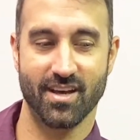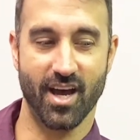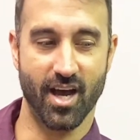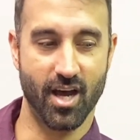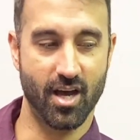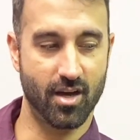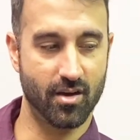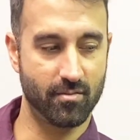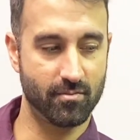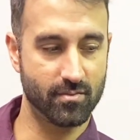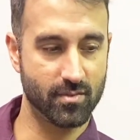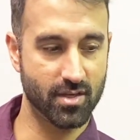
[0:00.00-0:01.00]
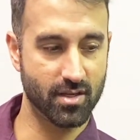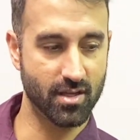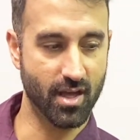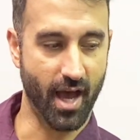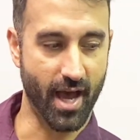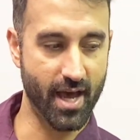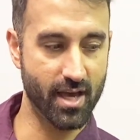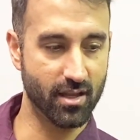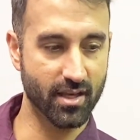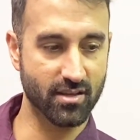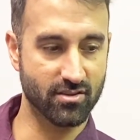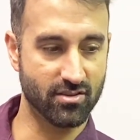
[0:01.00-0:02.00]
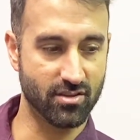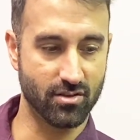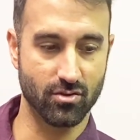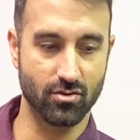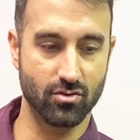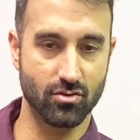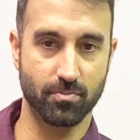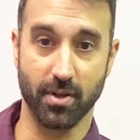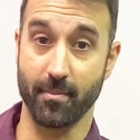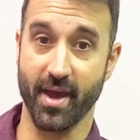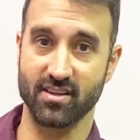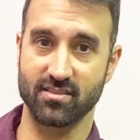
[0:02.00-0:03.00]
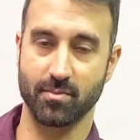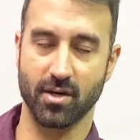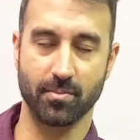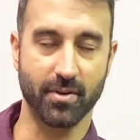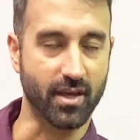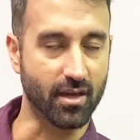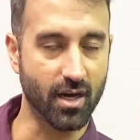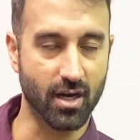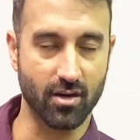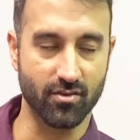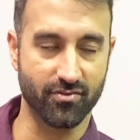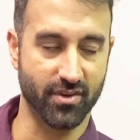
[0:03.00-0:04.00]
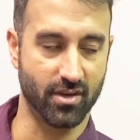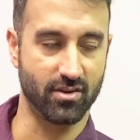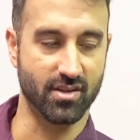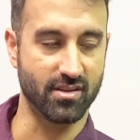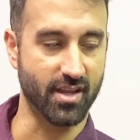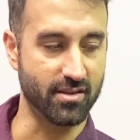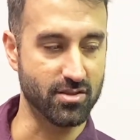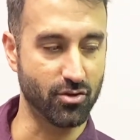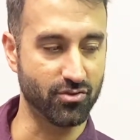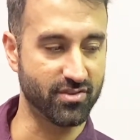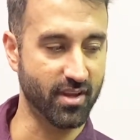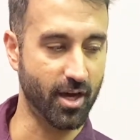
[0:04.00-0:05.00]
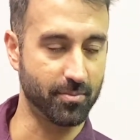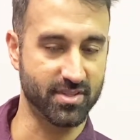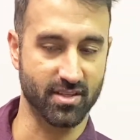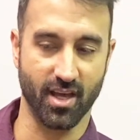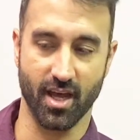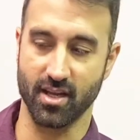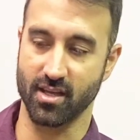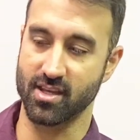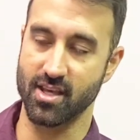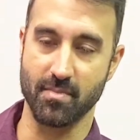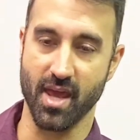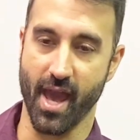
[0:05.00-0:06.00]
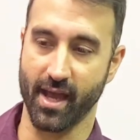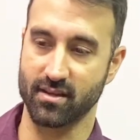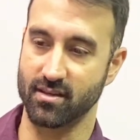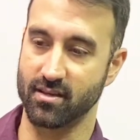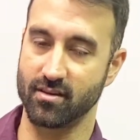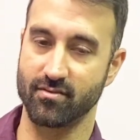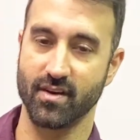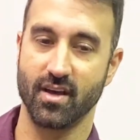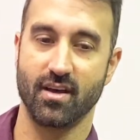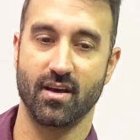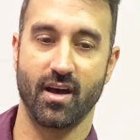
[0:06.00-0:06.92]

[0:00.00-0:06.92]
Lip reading: I like to play basketball, play golf, those help to kind of keep me active.